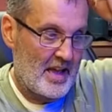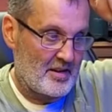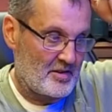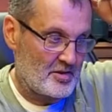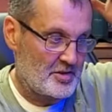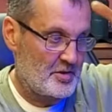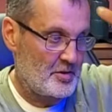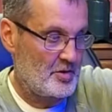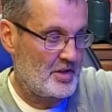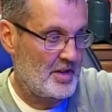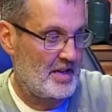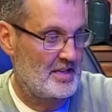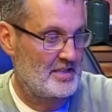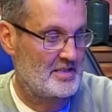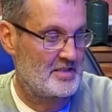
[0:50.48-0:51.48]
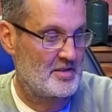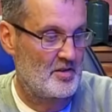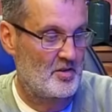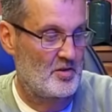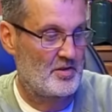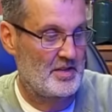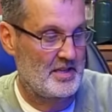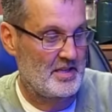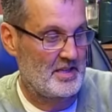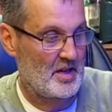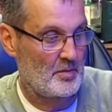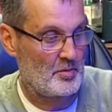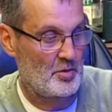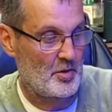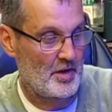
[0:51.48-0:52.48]
And I'll show you guys all the
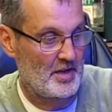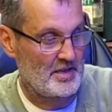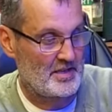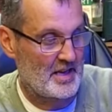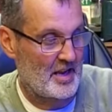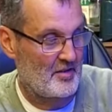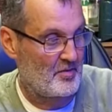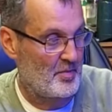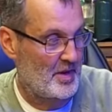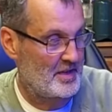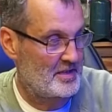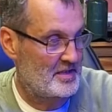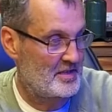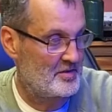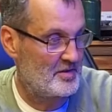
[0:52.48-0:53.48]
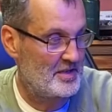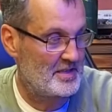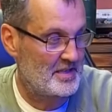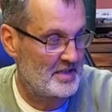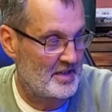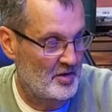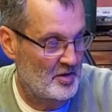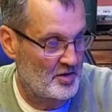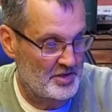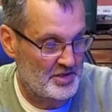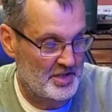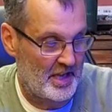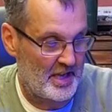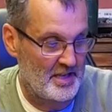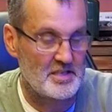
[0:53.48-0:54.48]
upgrade that I've made to it and all the
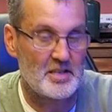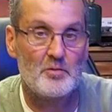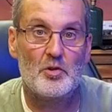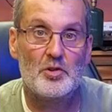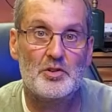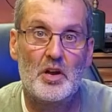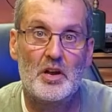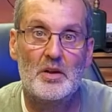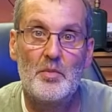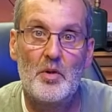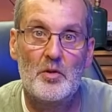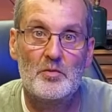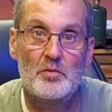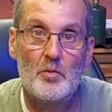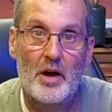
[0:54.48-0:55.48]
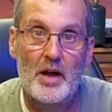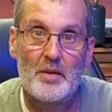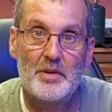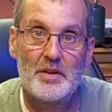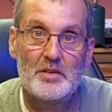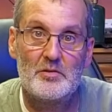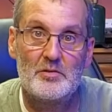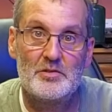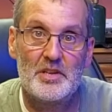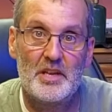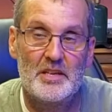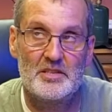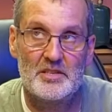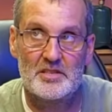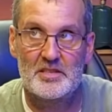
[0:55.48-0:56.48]
change, and we'll talk about why I made those
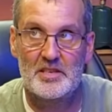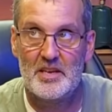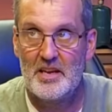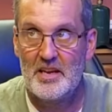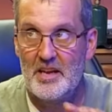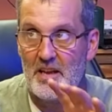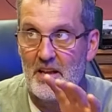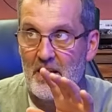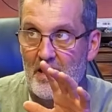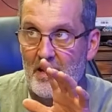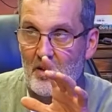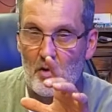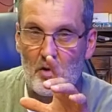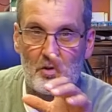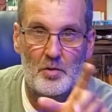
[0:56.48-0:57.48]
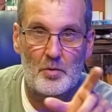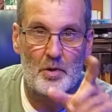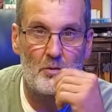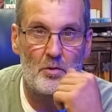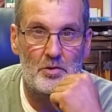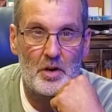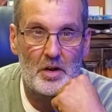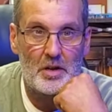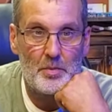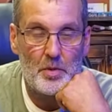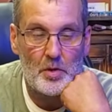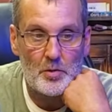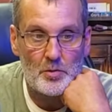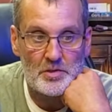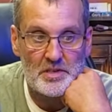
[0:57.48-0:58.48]
changes. And along the way, we'll talk
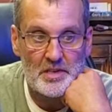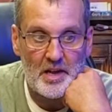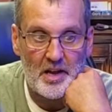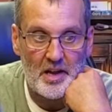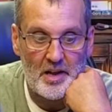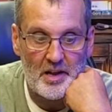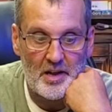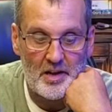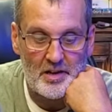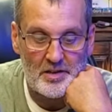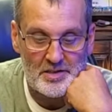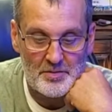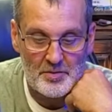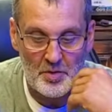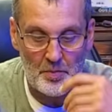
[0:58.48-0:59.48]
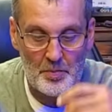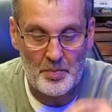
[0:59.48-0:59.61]
about some of the